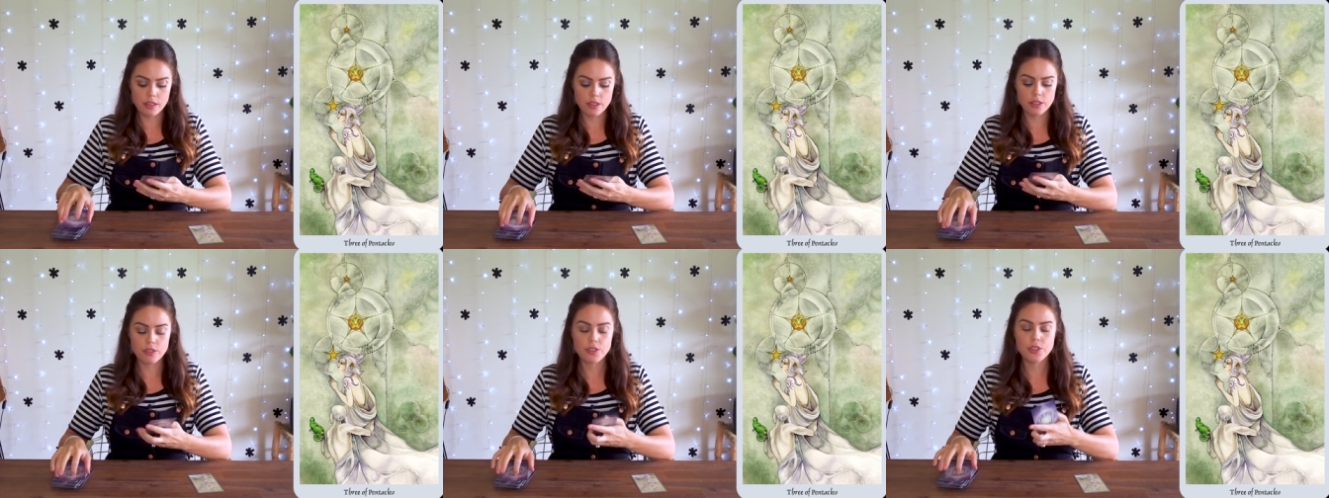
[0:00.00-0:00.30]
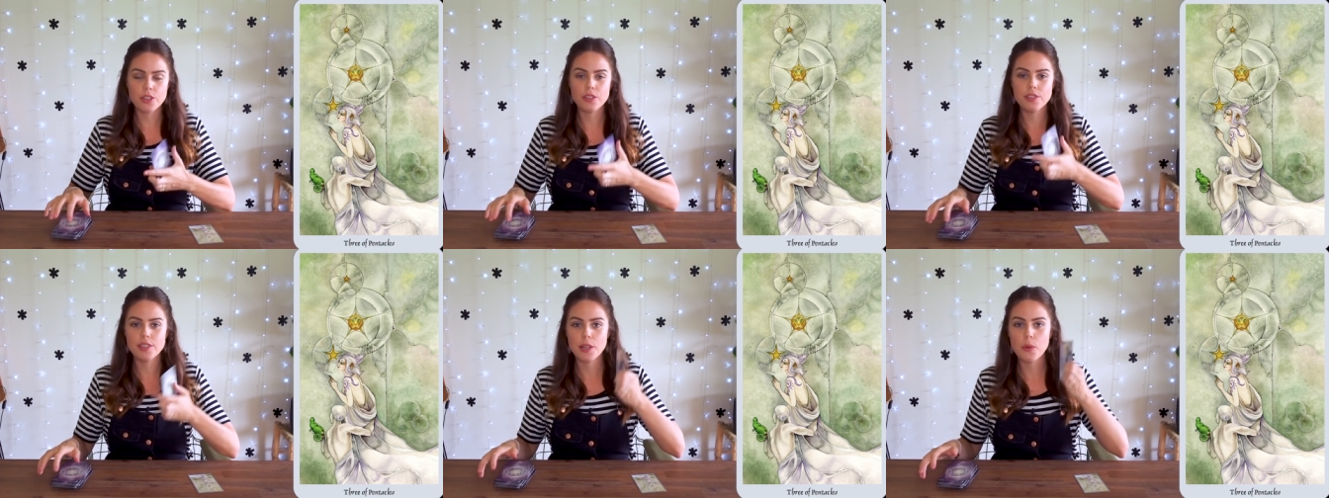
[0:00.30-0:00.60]
So
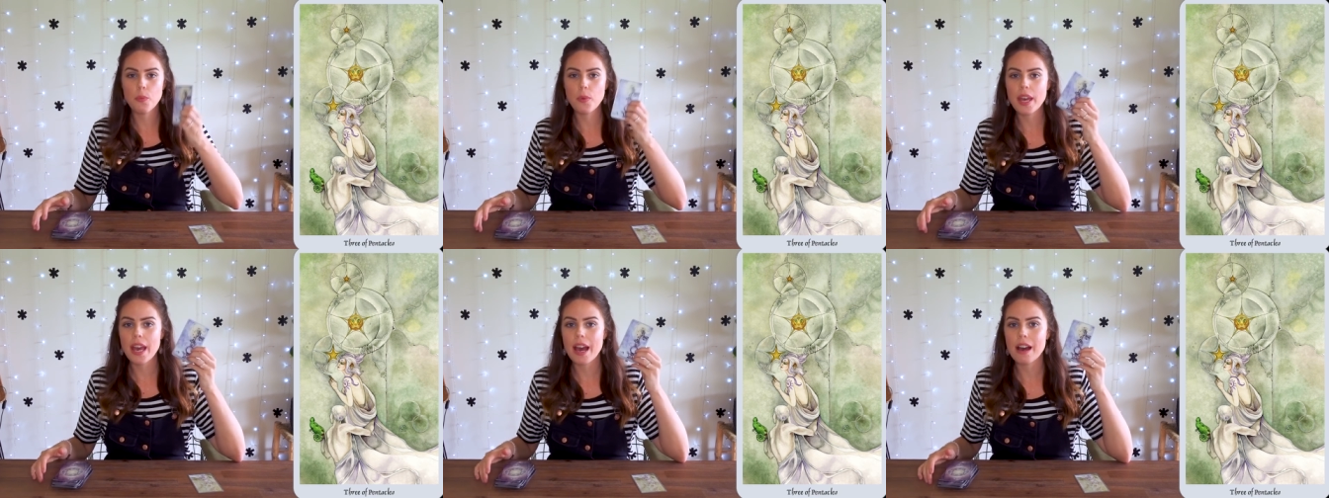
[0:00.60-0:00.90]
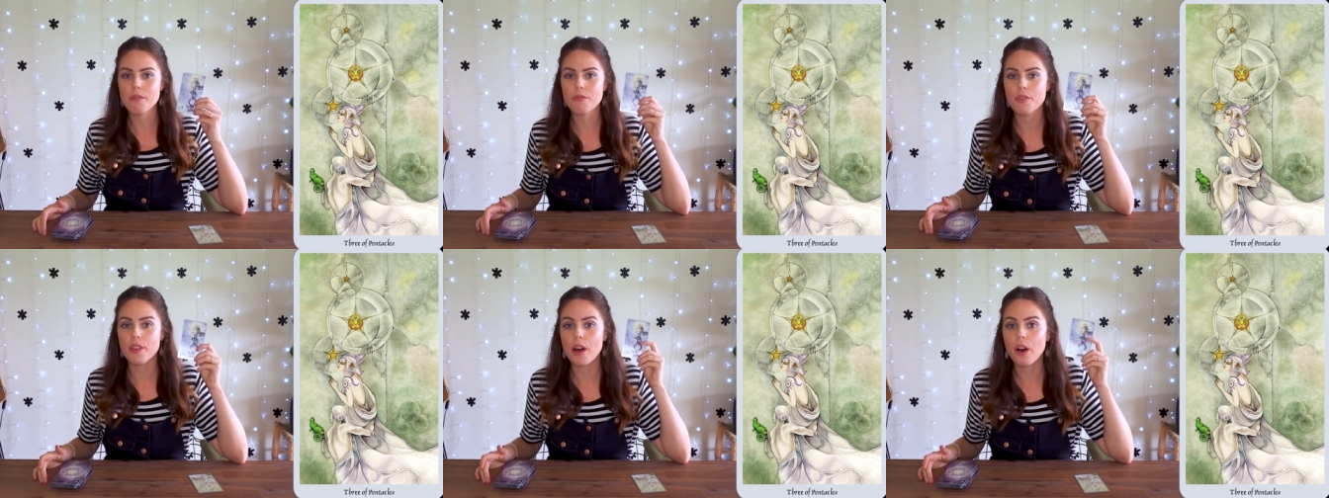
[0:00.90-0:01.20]
Tuesday we
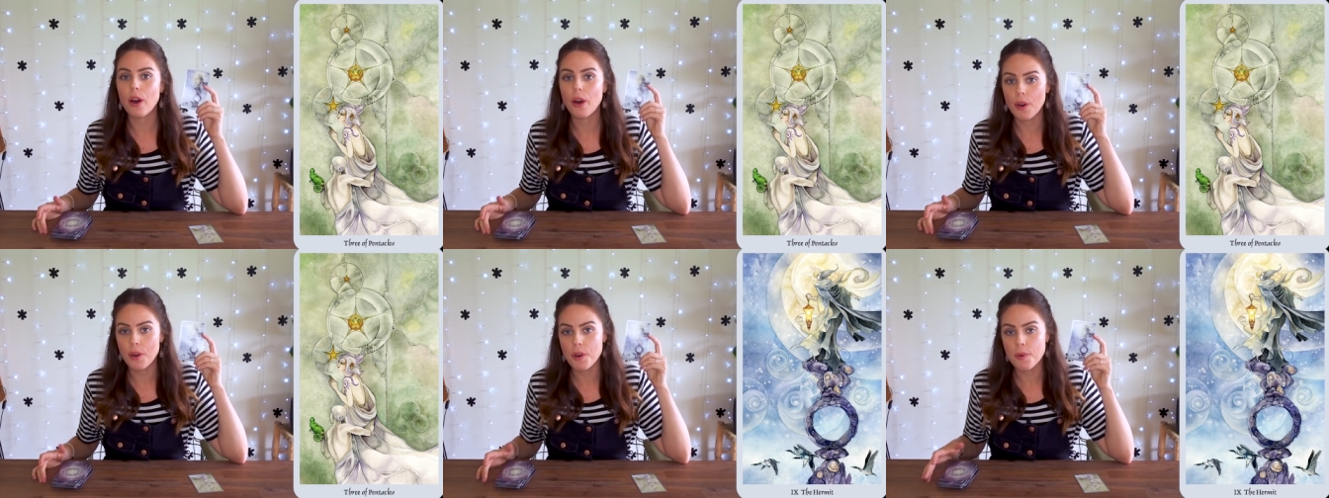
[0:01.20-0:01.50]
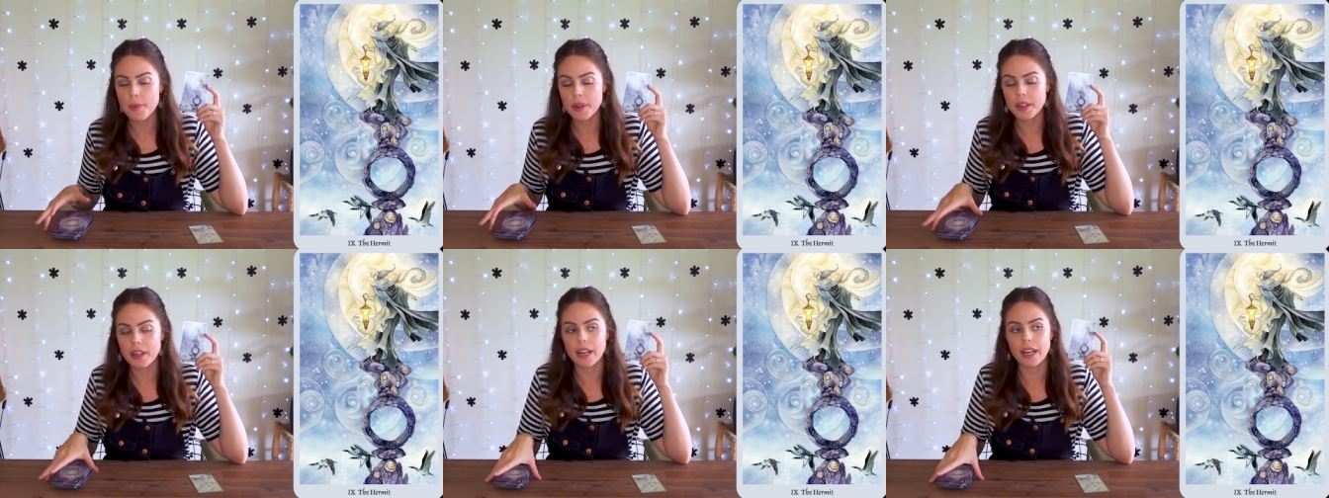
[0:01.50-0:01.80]
have the
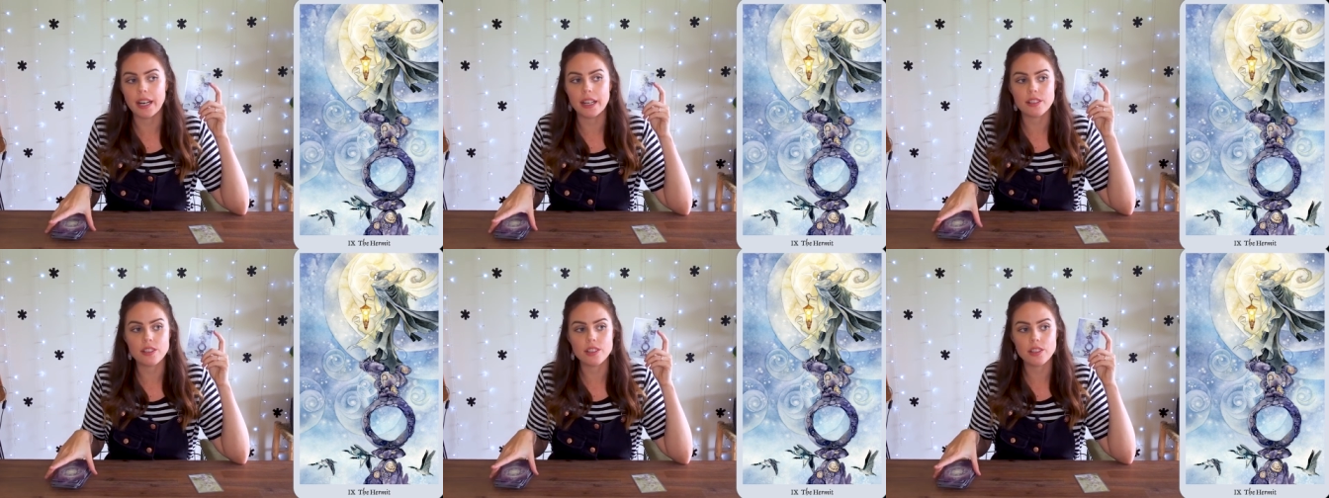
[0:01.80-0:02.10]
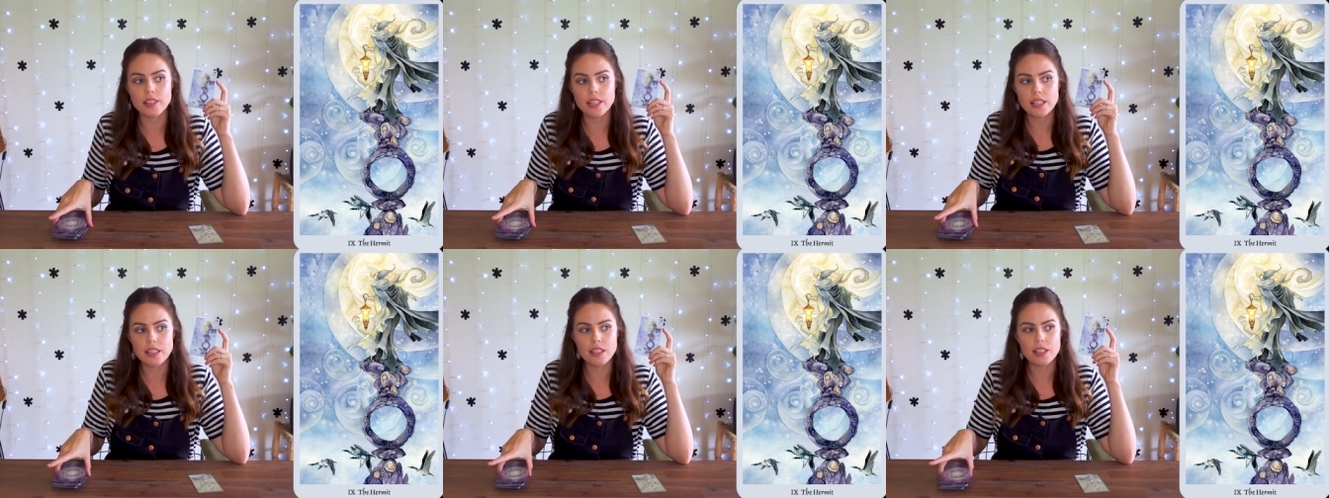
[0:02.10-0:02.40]
Hermit card.
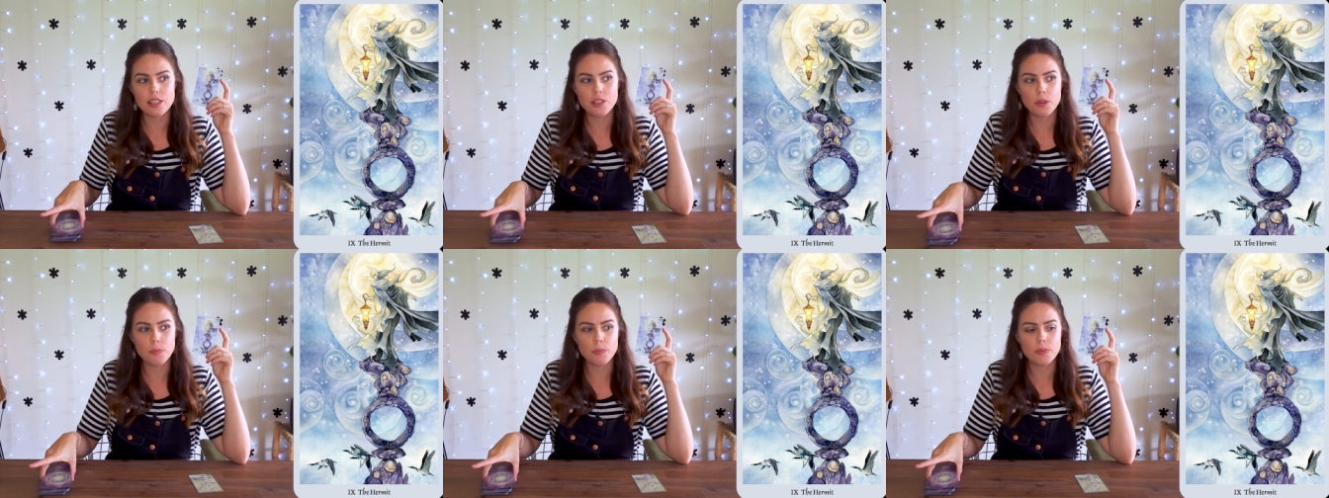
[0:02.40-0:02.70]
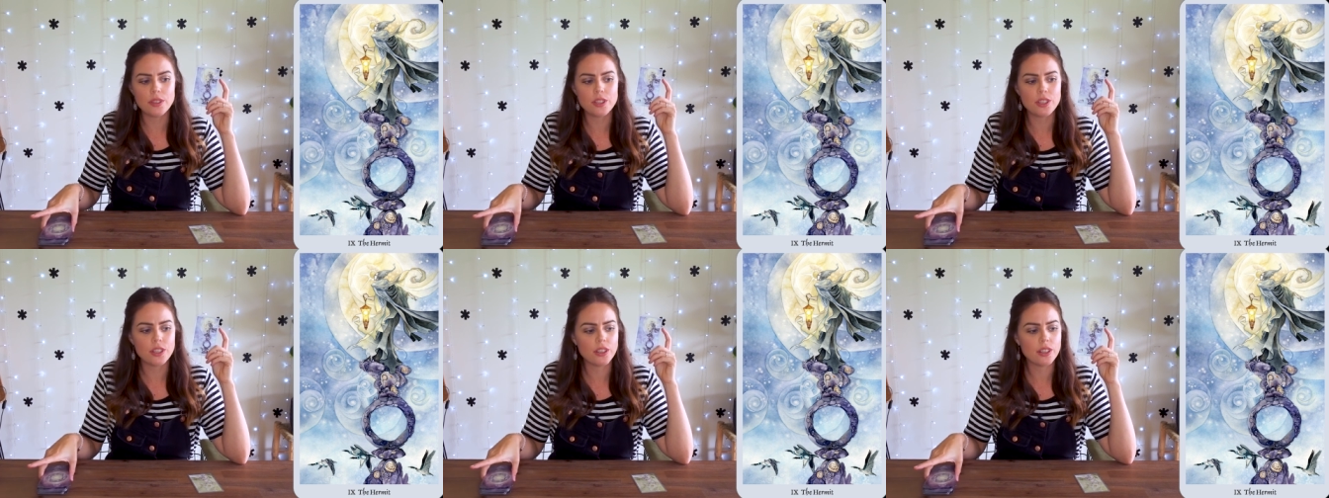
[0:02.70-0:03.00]
So this is an
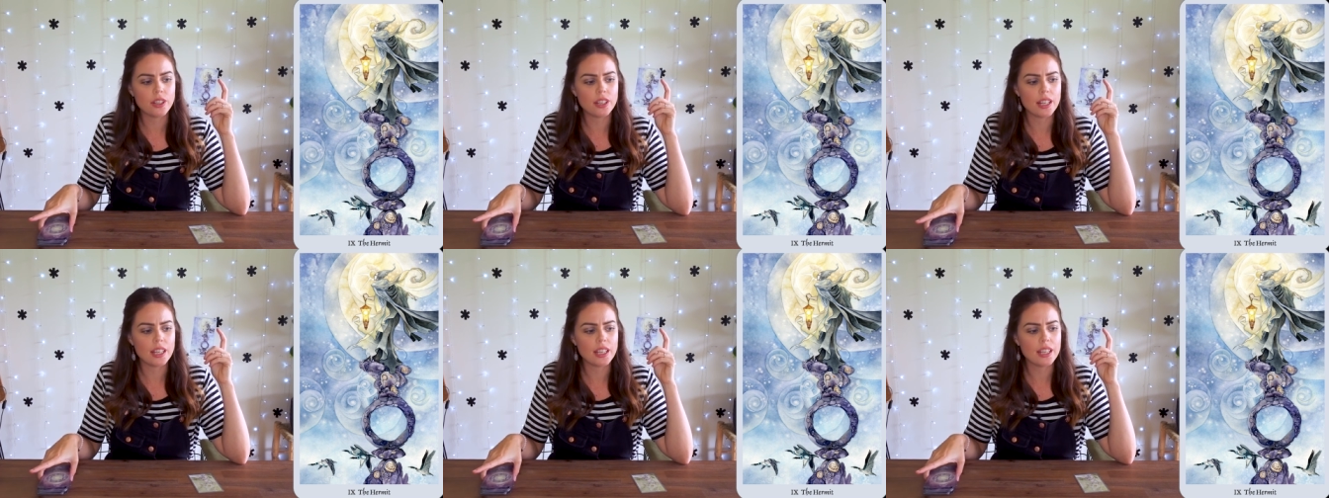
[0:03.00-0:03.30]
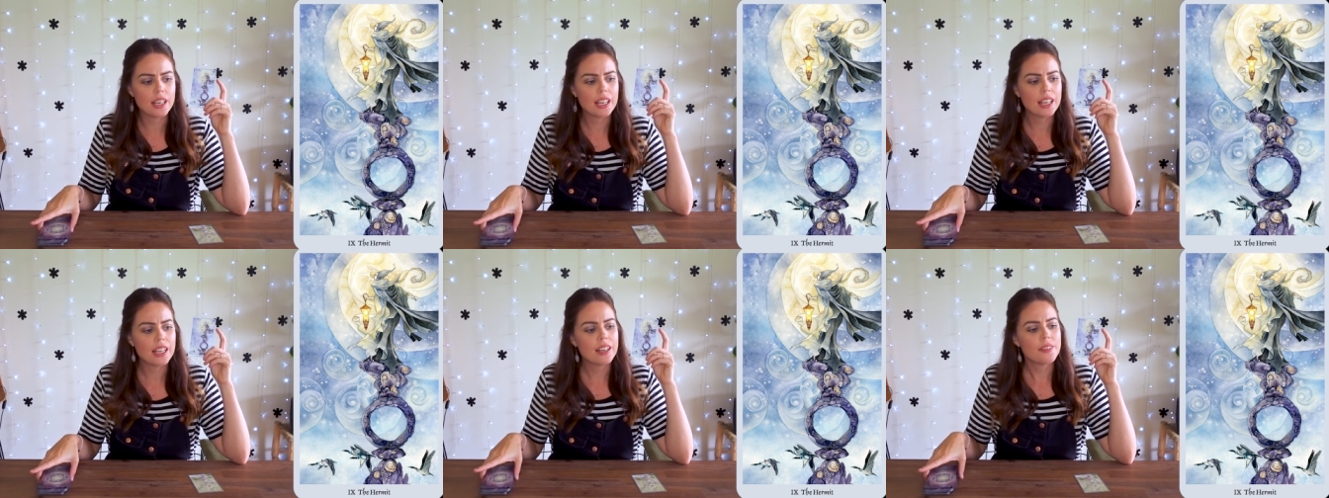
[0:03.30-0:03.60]

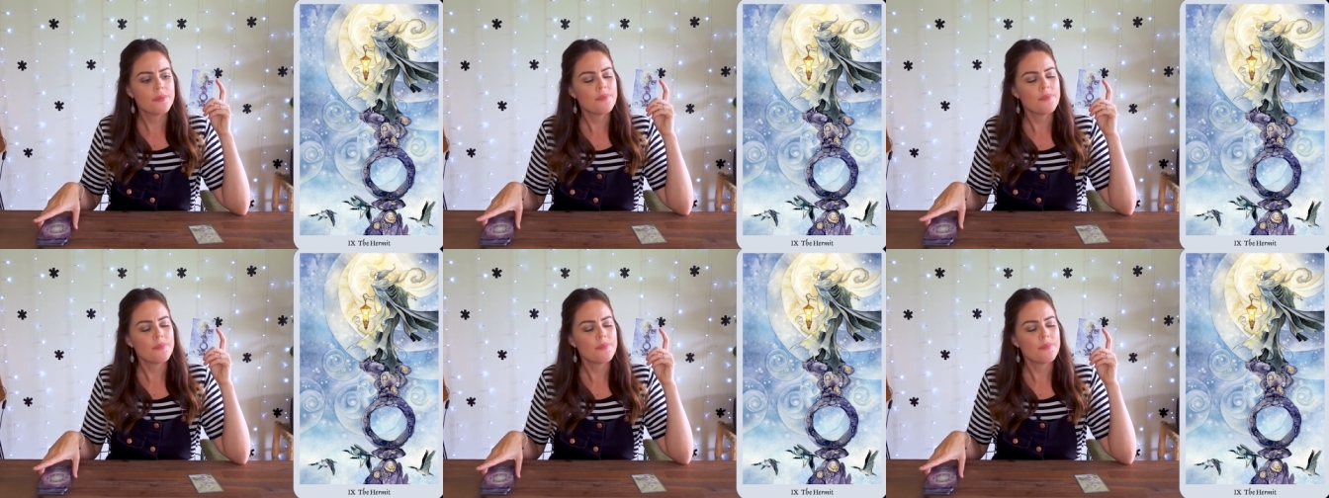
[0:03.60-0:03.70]
opportunity.